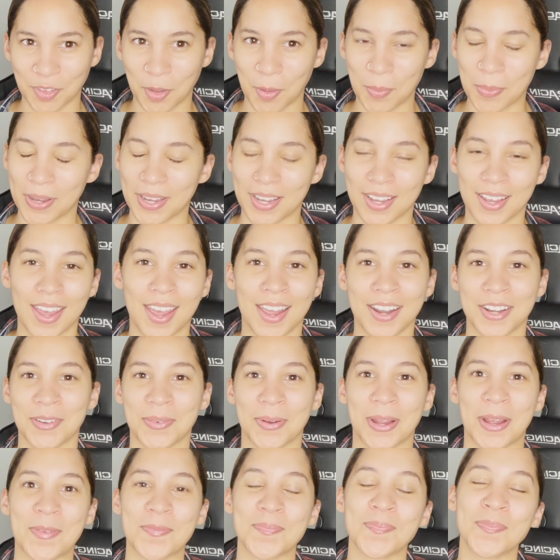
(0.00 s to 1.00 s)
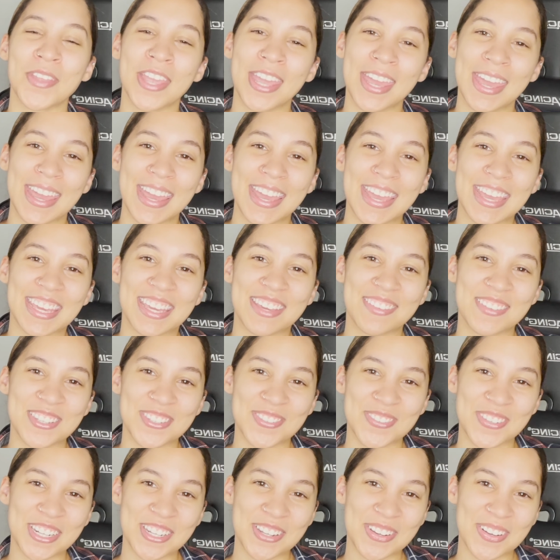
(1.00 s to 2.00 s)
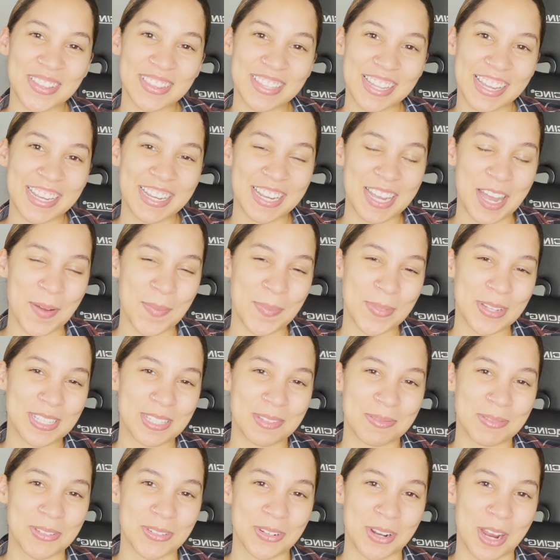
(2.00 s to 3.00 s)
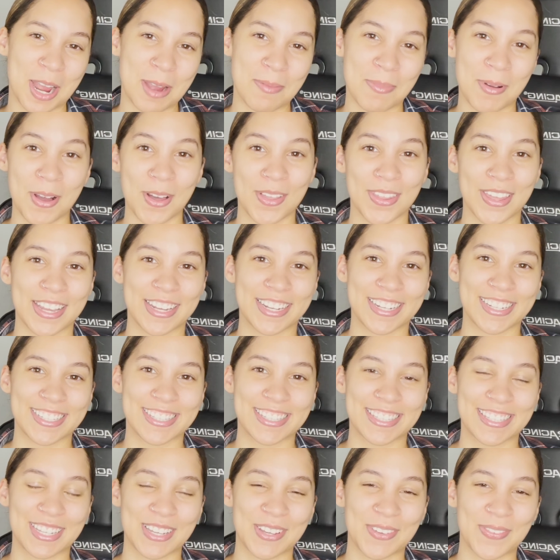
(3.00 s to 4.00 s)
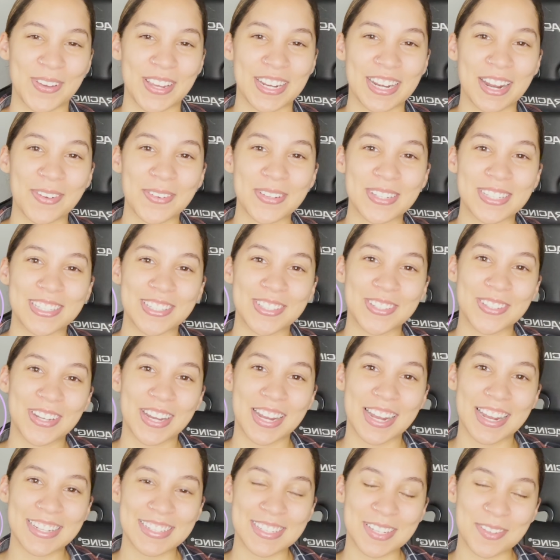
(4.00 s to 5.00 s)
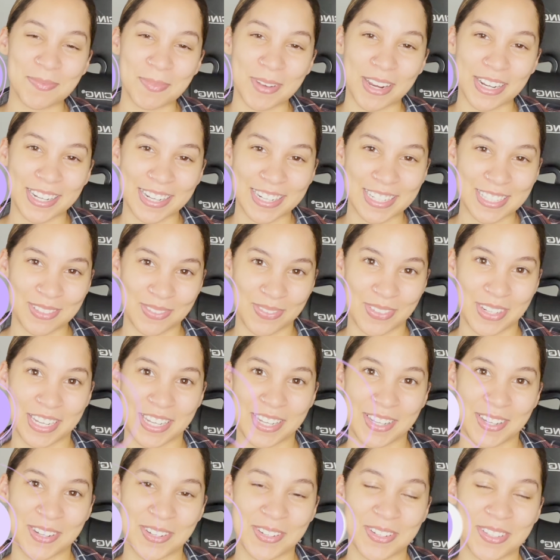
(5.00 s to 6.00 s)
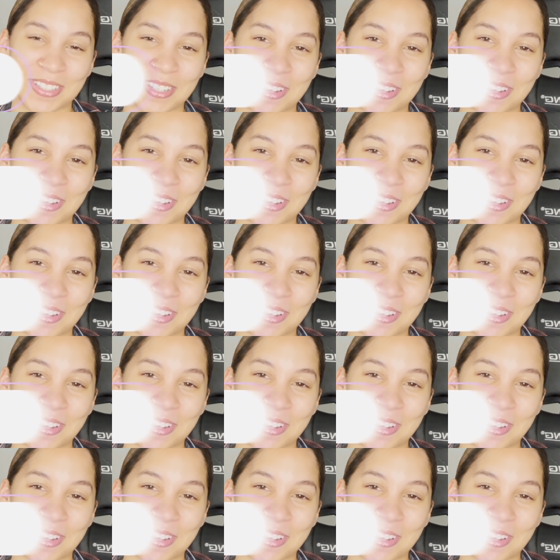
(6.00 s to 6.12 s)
But anyway, give this video a like, comment, subscribe, all that good stuff. And I will see you guys in my next video.